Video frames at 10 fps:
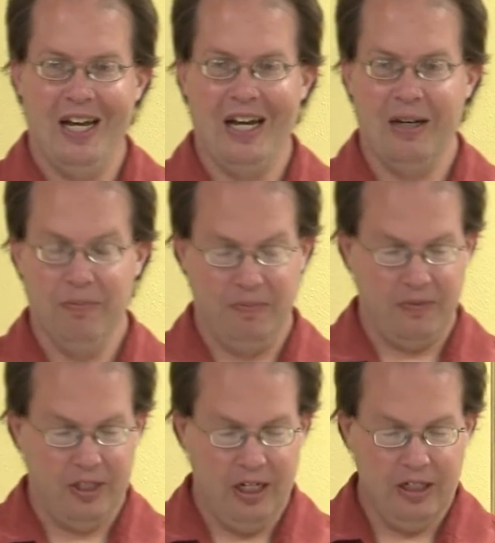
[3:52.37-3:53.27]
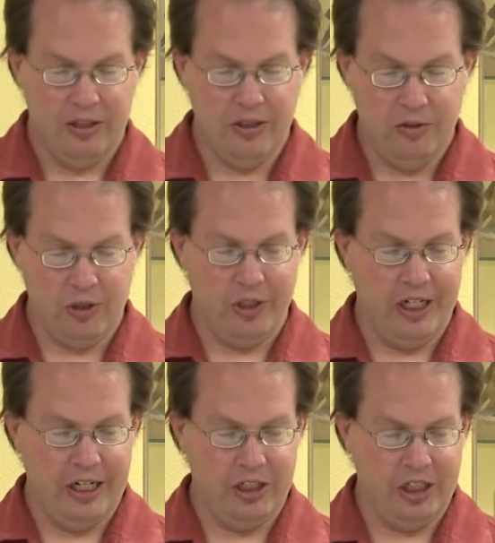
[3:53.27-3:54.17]
Uh,
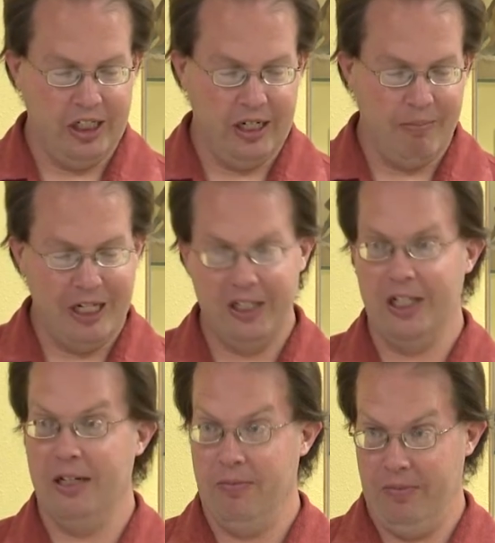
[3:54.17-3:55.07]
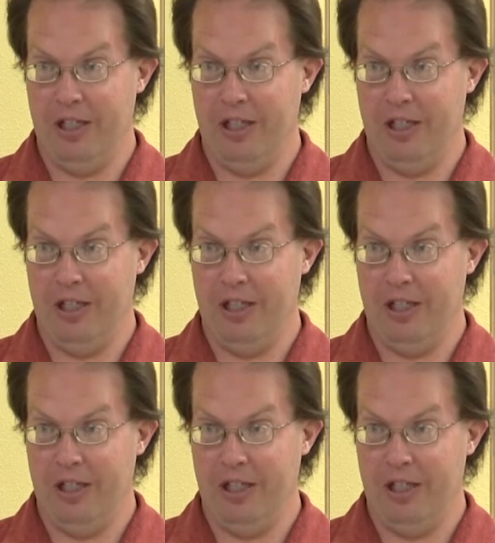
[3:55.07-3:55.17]
usually uh, she uh, made uh,